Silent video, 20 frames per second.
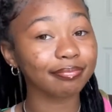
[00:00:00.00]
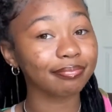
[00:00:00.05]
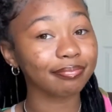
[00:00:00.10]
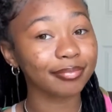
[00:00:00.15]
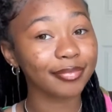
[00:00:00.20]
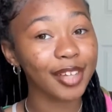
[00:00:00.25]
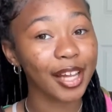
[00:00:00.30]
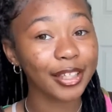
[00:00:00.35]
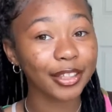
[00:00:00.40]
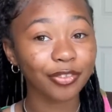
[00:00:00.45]

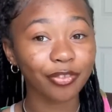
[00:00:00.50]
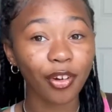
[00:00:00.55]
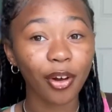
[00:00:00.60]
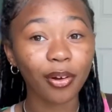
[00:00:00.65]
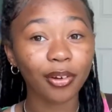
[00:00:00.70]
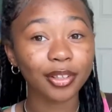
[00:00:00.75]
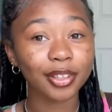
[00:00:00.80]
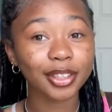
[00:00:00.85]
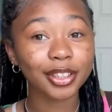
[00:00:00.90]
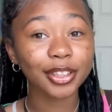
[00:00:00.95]
that's
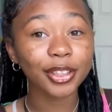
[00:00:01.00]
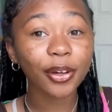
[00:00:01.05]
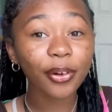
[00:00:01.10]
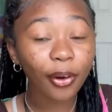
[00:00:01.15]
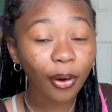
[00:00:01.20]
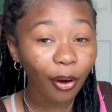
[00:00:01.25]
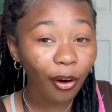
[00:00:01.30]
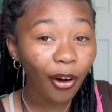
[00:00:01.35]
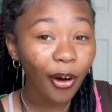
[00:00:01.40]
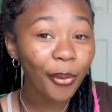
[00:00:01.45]
false. You're
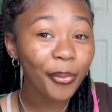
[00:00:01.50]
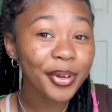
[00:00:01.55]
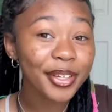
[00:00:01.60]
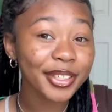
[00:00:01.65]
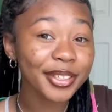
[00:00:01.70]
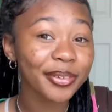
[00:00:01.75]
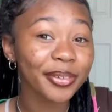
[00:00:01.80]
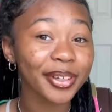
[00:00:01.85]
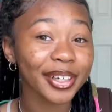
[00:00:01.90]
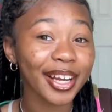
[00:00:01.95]
always
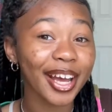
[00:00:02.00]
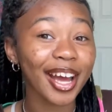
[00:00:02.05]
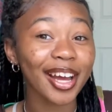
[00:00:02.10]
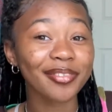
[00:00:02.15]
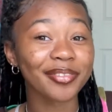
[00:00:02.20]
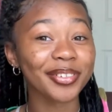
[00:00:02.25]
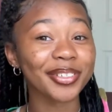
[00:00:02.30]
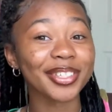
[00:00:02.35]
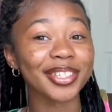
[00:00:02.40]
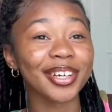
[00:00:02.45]
going to
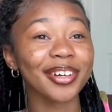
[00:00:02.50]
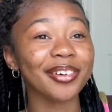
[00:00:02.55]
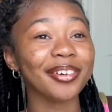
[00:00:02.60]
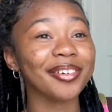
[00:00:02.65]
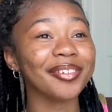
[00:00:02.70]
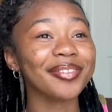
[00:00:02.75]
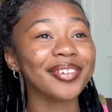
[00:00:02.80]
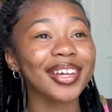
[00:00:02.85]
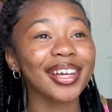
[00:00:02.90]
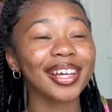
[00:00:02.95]
have
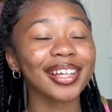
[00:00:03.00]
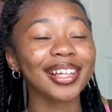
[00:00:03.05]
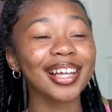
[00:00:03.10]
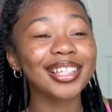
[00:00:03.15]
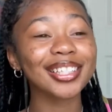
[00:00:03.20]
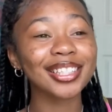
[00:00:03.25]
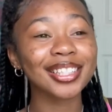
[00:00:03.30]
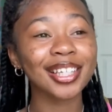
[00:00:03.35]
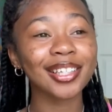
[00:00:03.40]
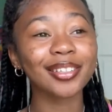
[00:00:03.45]
yourself.
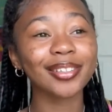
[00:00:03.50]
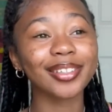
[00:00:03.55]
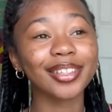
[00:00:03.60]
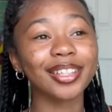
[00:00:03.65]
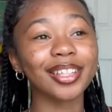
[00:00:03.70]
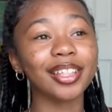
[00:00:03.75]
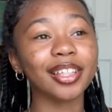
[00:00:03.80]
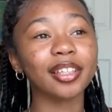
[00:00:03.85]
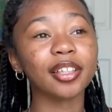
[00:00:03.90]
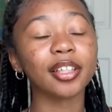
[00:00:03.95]
That's another
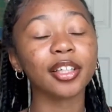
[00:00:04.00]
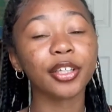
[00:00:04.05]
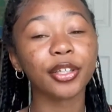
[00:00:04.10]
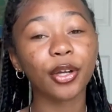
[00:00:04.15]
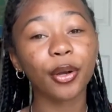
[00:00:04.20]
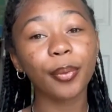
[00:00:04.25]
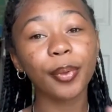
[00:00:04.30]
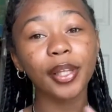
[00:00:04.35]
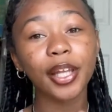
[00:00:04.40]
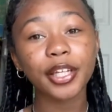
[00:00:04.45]
thing.
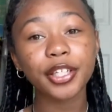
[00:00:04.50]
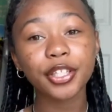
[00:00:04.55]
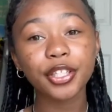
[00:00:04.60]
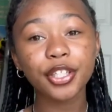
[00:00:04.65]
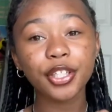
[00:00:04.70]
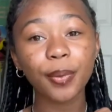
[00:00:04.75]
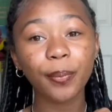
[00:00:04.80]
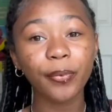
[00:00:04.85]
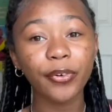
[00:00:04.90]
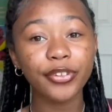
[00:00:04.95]
Your
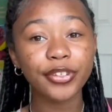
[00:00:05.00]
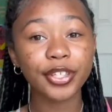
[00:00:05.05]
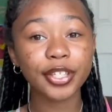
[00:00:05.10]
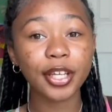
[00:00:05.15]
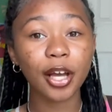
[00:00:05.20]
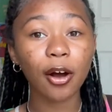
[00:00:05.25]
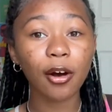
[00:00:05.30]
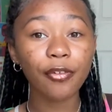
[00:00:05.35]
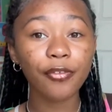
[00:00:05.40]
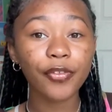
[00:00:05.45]
relationship with
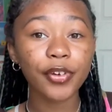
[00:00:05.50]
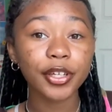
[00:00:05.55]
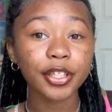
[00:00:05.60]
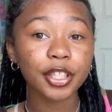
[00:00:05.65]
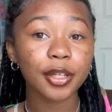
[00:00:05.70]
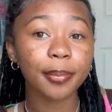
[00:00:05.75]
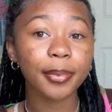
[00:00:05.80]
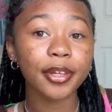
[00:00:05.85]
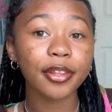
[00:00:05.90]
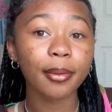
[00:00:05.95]
self
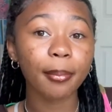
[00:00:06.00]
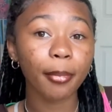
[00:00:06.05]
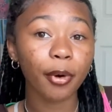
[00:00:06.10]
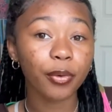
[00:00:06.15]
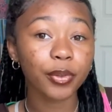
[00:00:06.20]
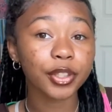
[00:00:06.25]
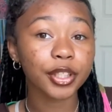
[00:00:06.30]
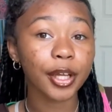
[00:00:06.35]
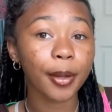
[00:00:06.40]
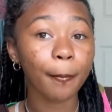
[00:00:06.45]
should be the
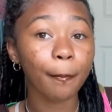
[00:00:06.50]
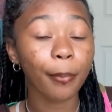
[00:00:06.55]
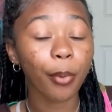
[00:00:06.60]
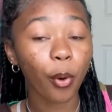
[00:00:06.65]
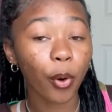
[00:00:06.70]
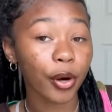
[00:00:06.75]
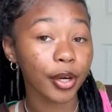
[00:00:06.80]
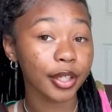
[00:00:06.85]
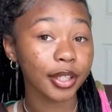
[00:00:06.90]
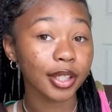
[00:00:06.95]
most
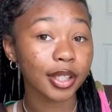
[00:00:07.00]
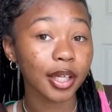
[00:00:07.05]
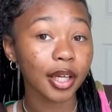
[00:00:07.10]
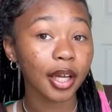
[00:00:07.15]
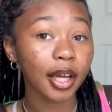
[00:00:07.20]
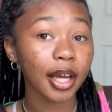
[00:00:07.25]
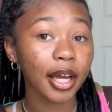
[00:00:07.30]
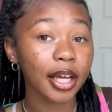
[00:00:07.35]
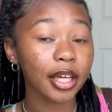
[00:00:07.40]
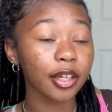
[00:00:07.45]
important.
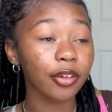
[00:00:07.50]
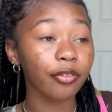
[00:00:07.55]
And if